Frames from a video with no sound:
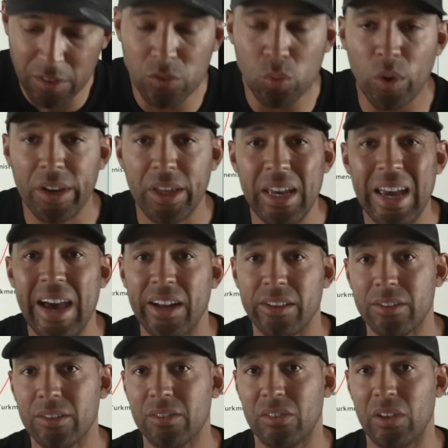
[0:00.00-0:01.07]
is what he
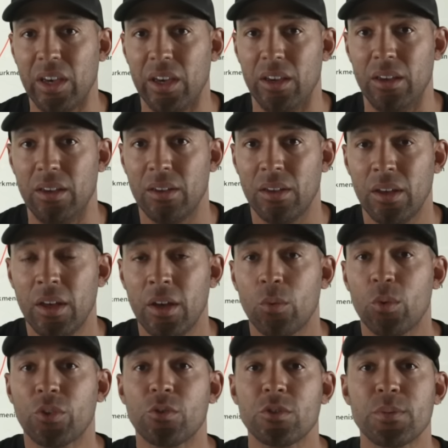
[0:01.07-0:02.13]
had to say
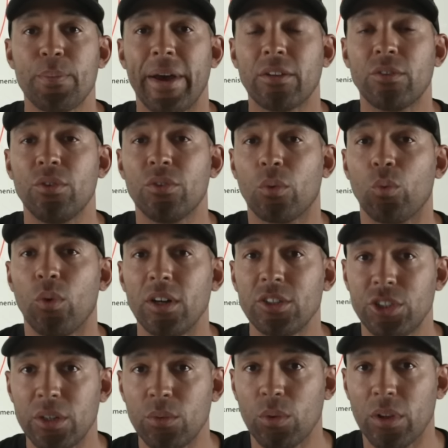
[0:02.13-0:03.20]
with respect to the
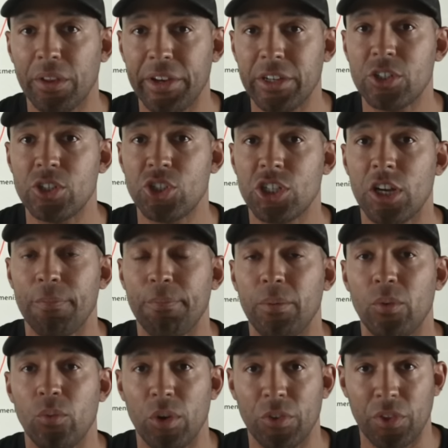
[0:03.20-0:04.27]
Russian relationship
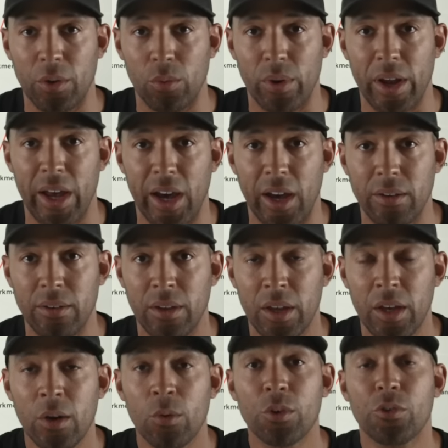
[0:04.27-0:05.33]
with Iran,
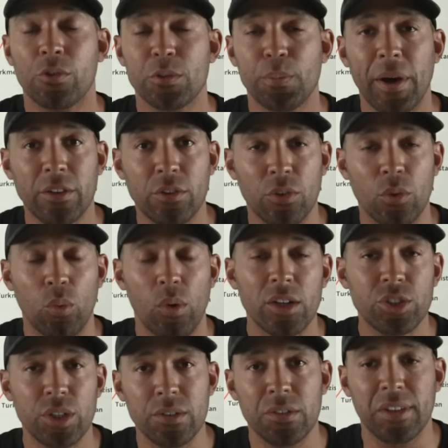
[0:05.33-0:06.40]
with respect to the
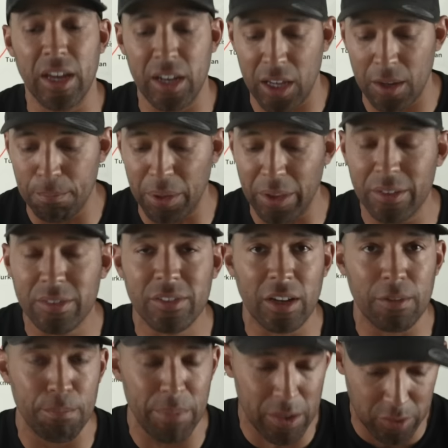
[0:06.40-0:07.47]
Russians getting
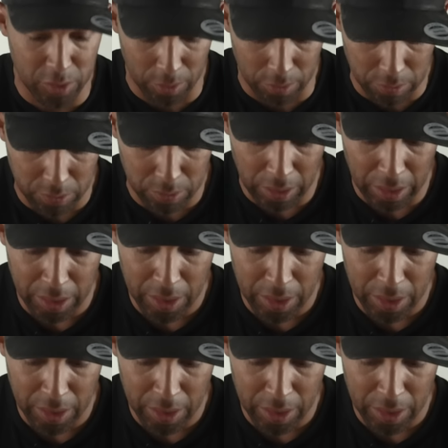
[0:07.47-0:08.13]
ballistic missiles.